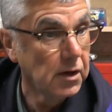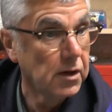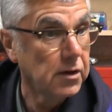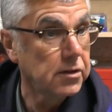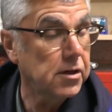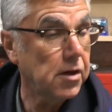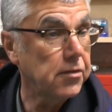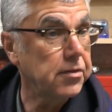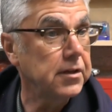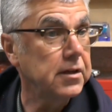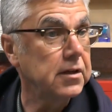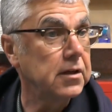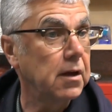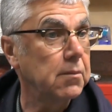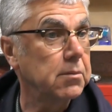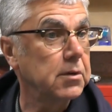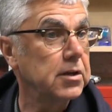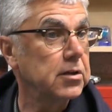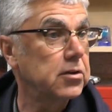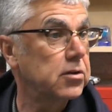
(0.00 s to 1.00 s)
So I think
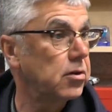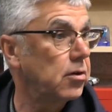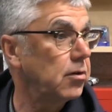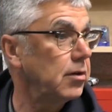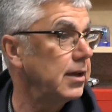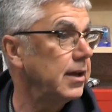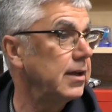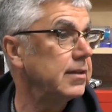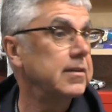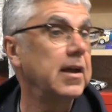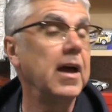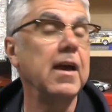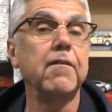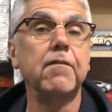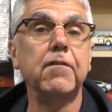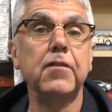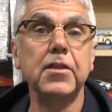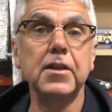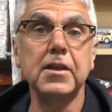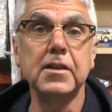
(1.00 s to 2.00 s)
I'm going to call it a day
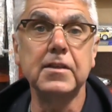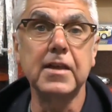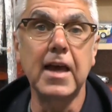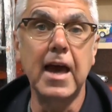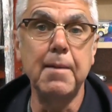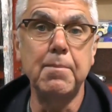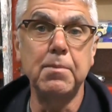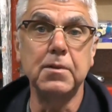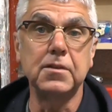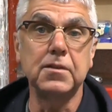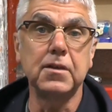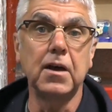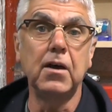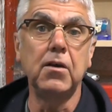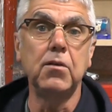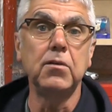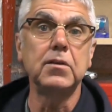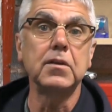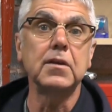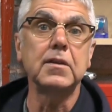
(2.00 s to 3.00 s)
for this
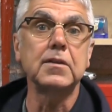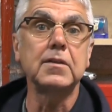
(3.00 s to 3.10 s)
episode.